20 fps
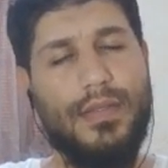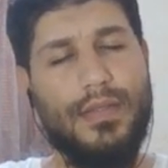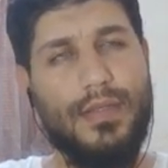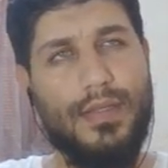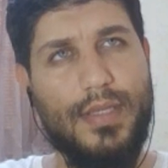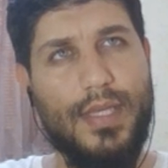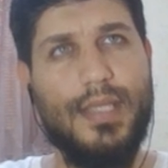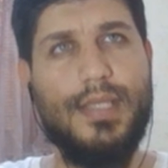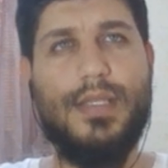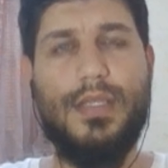
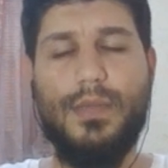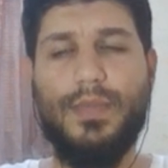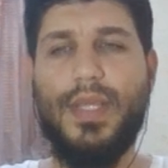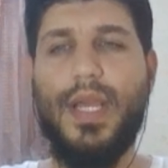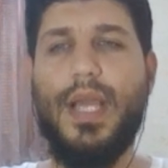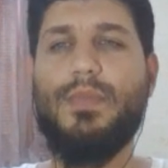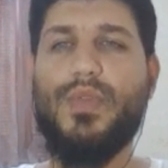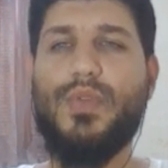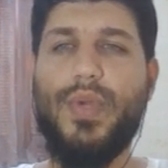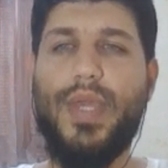yes,
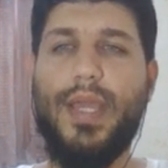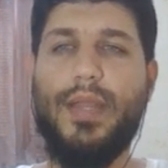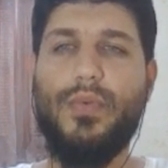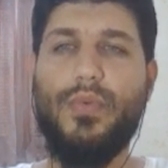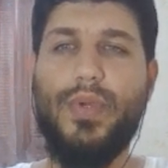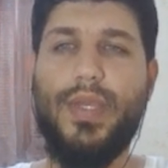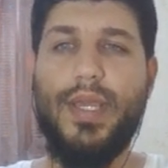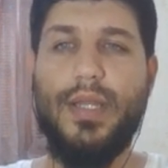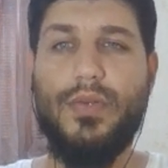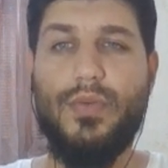sometimes we
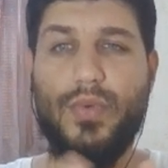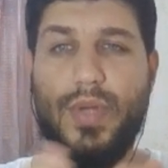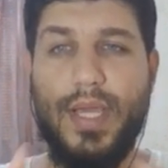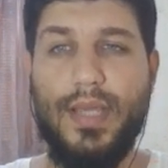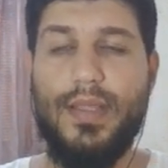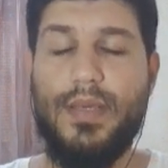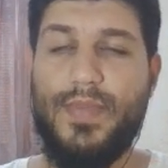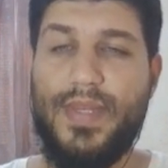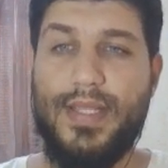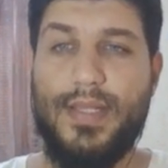can write
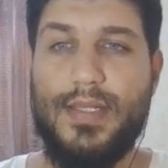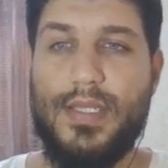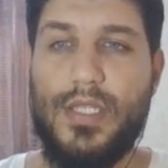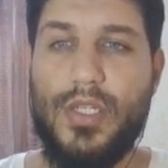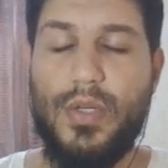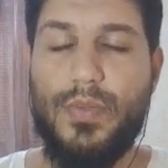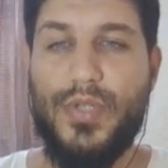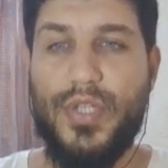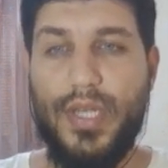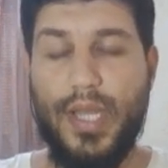the meta
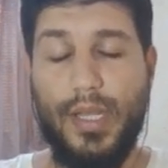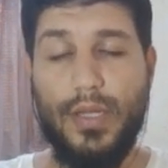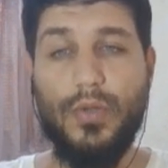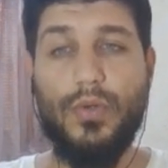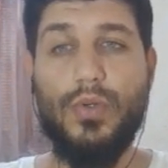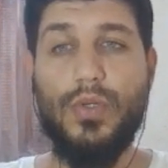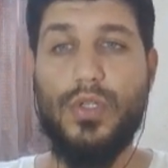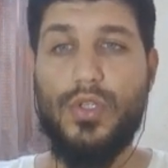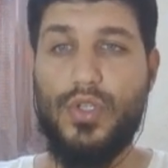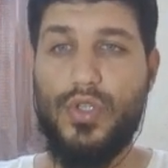description and
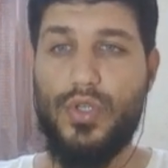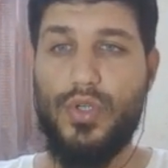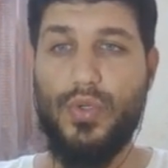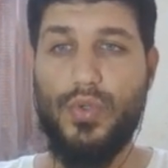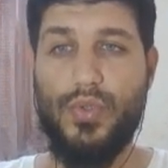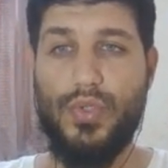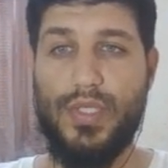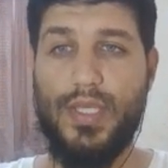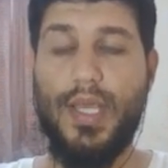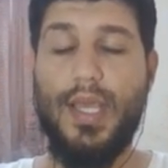Google
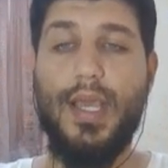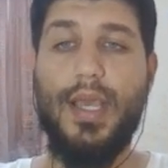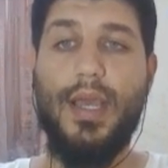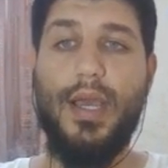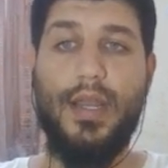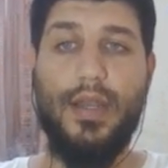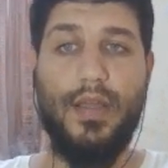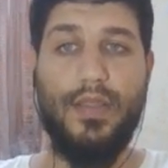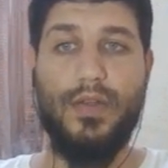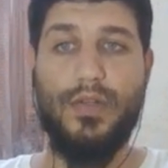chooses
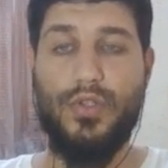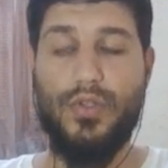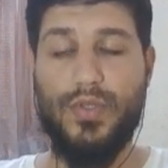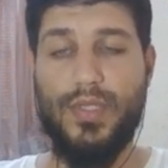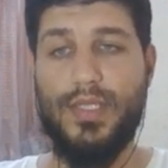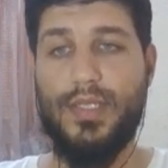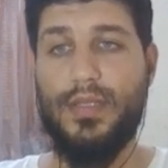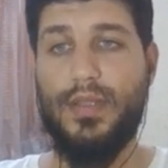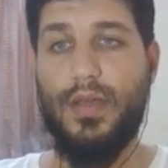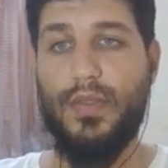
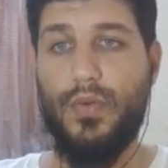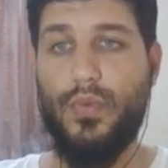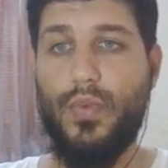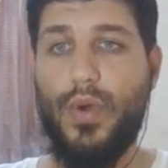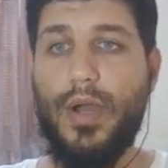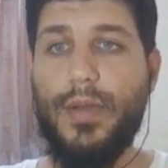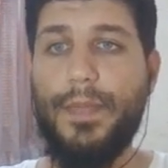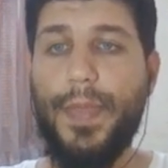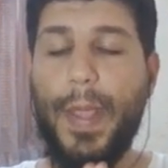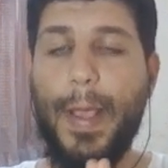another
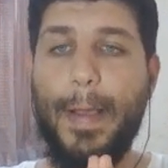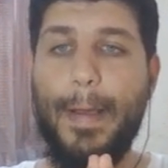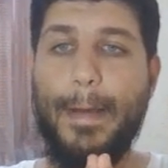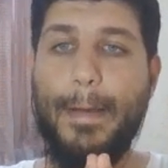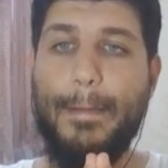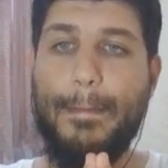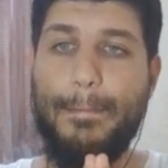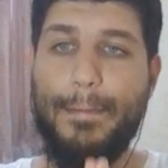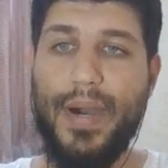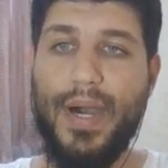one,
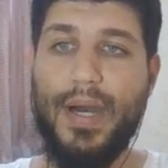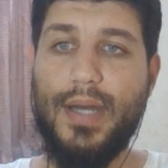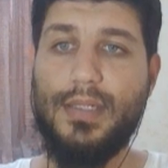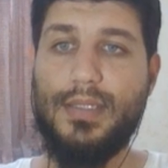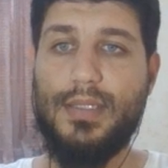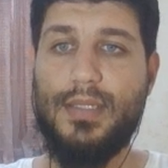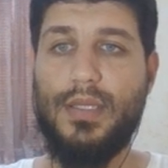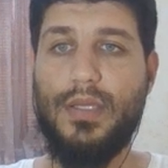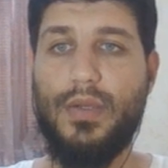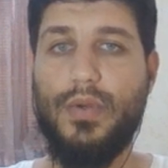
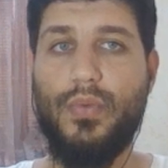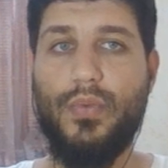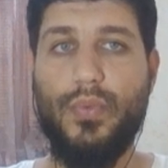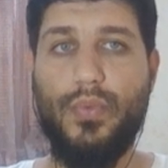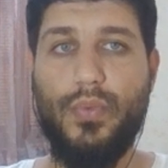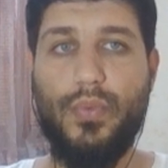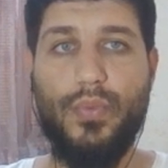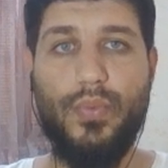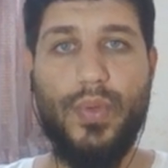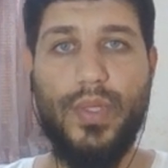but
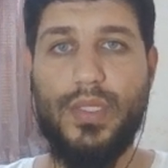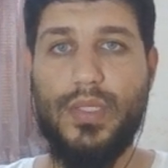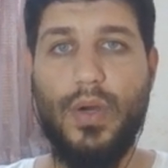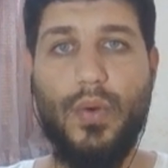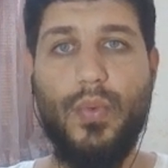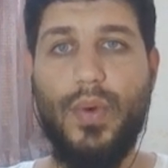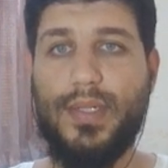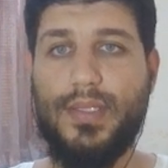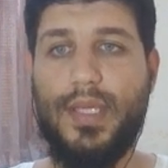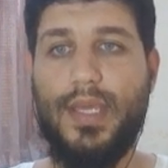we don't
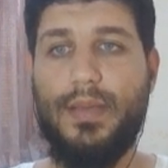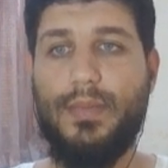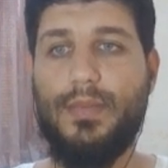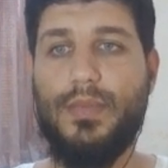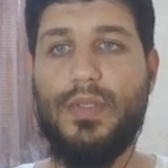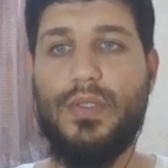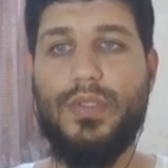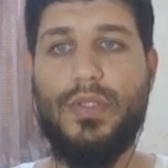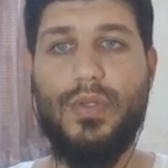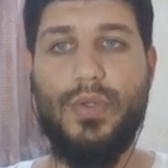want him
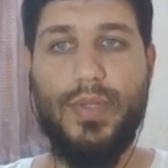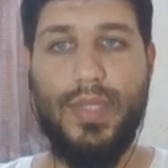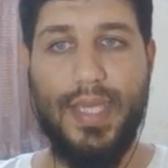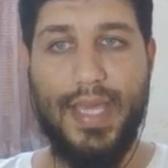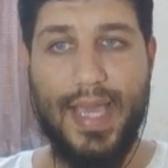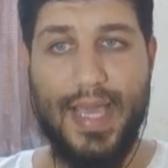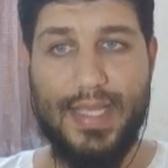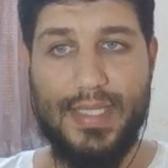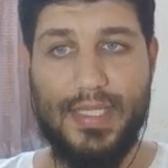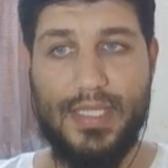to
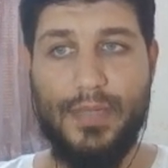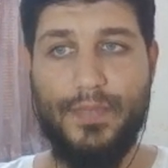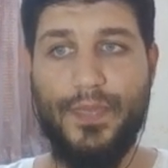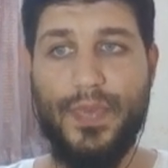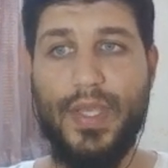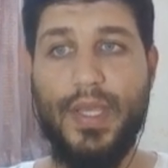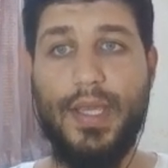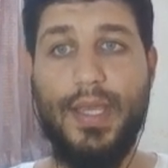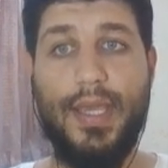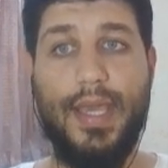guess.
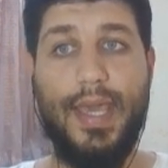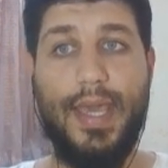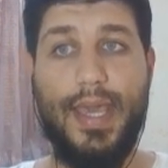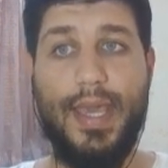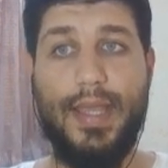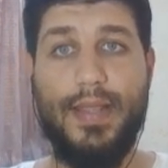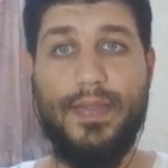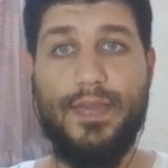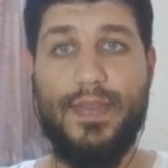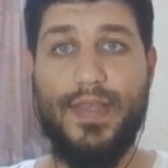
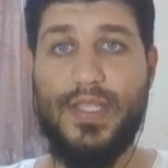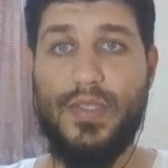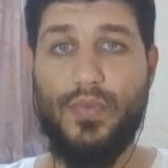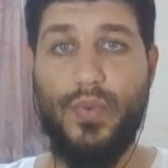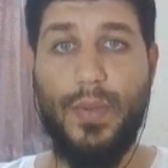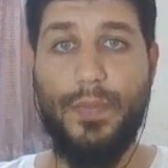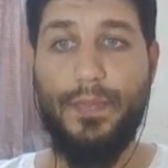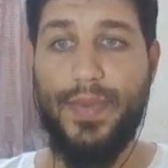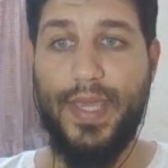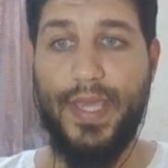And this
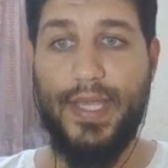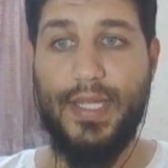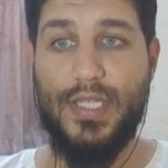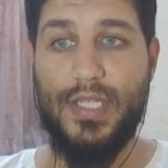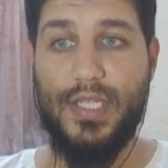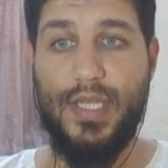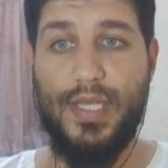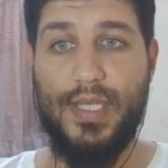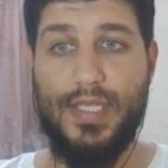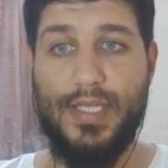web page
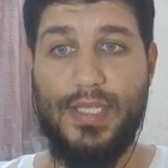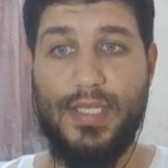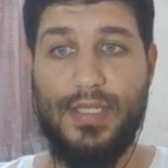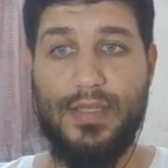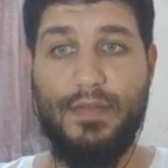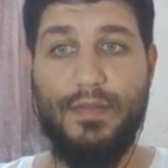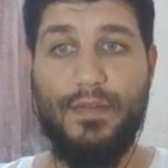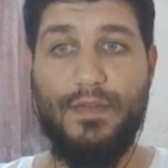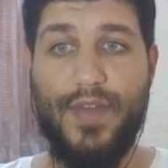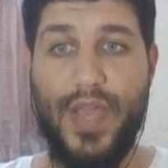
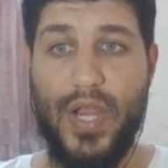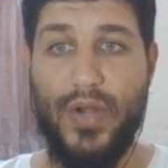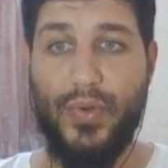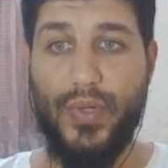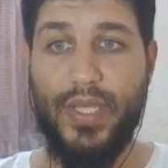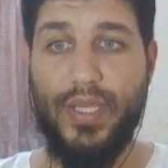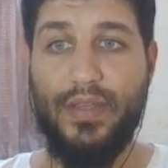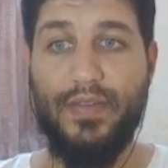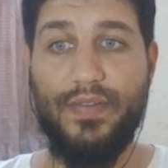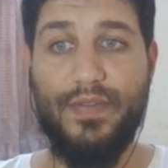is
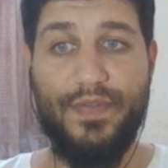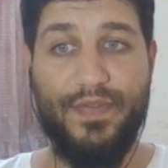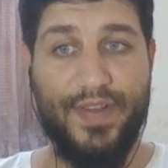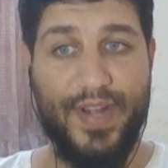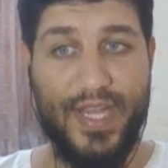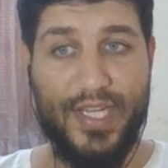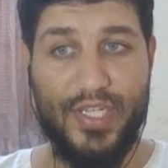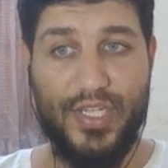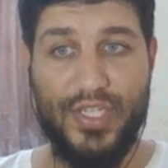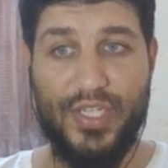very
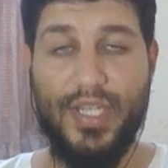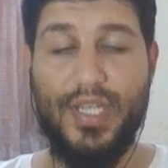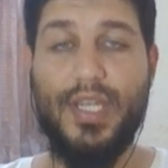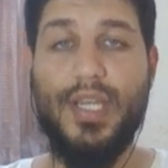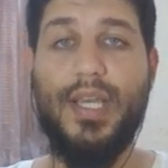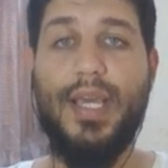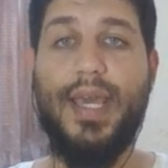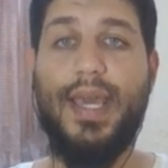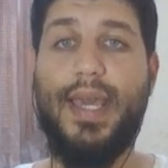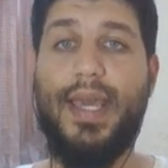fresh,
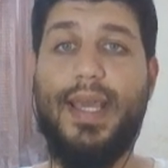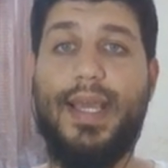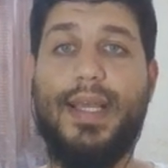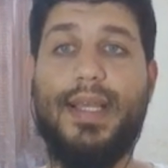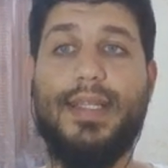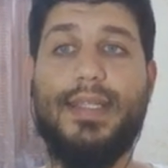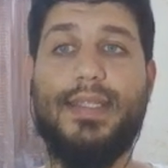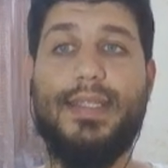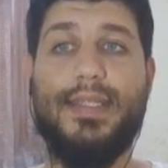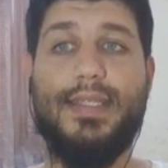
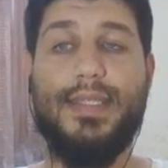and